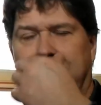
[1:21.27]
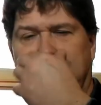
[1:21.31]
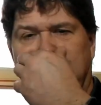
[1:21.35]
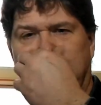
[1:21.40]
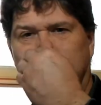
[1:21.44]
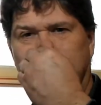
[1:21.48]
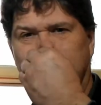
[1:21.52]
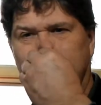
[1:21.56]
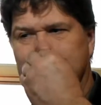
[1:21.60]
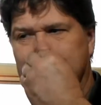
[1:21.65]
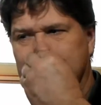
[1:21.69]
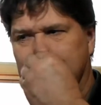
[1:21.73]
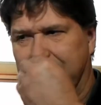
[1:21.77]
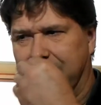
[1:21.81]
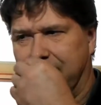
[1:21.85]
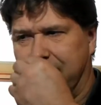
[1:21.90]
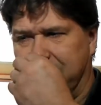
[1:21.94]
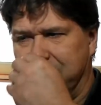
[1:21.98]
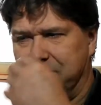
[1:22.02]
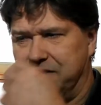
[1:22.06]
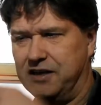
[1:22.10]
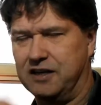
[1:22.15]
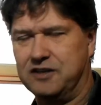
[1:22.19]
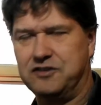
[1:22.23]
and it's like
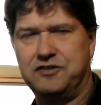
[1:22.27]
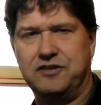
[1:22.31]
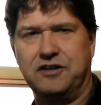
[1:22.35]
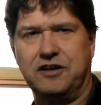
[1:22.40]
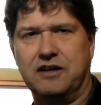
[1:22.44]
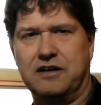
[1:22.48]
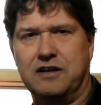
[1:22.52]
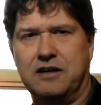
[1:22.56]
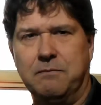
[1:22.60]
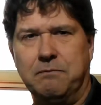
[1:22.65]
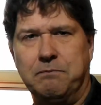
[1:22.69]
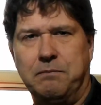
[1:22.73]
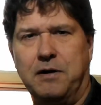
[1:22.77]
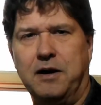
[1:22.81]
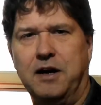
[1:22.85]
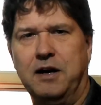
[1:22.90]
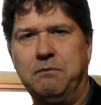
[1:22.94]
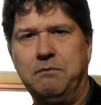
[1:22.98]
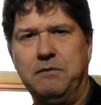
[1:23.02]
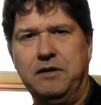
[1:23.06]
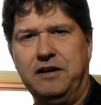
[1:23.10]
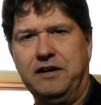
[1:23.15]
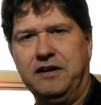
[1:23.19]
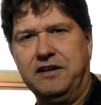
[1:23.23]
there's an extra
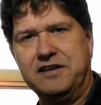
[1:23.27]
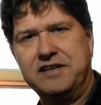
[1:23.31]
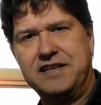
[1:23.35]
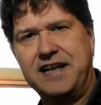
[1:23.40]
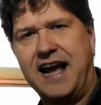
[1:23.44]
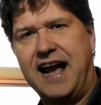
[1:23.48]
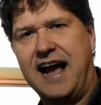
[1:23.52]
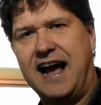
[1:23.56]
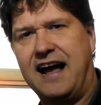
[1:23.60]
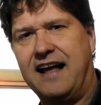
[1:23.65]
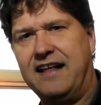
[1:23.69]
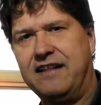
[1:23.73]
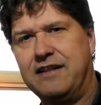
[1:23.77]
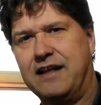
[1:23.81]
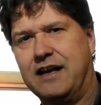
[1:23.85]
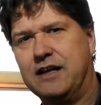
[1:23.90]
compartment in his hat.